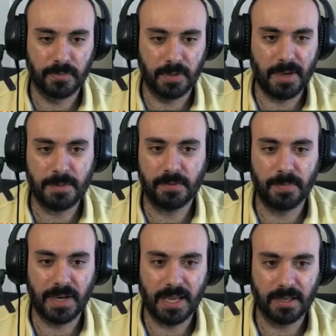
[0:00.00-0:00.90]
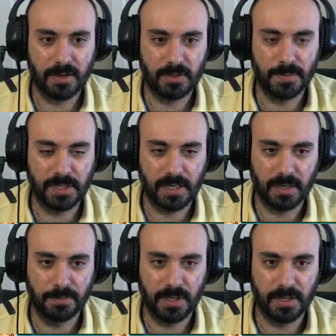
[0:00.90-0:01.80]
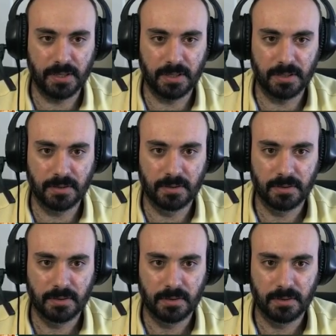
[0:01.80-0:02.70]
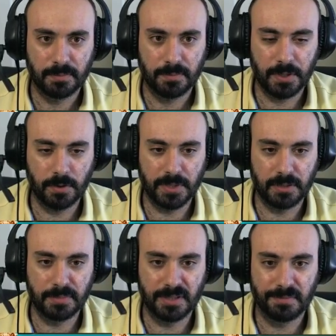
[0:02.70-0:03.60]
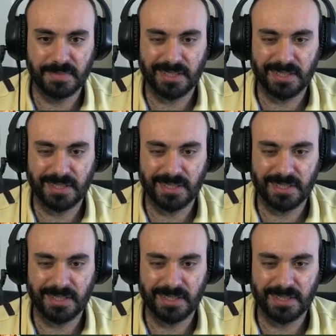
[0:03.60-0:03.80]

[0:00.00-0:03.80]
Maybe if my hand got too big, I can play it on Pyramid, but.